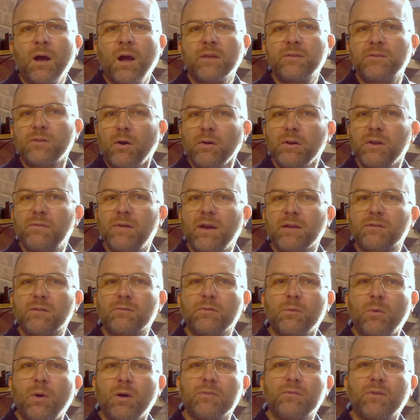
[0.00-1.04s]
A side effect of
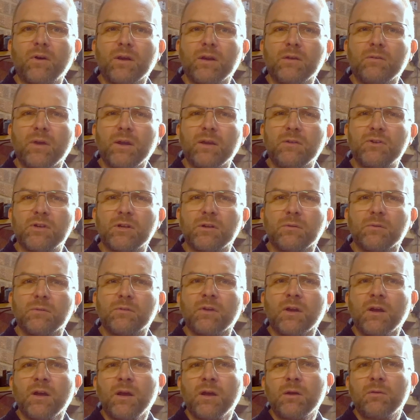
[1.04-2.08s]
the Wi-Fi
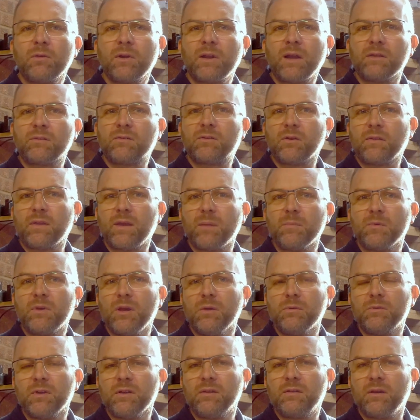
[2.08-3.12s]
issues relates to the
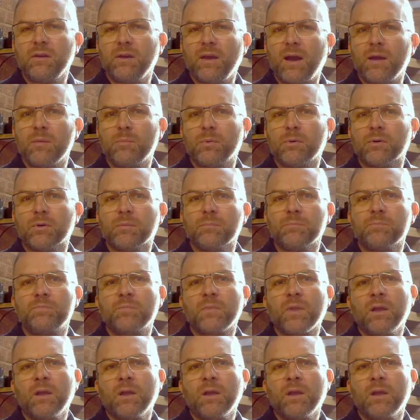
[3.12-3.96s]
MQTT output.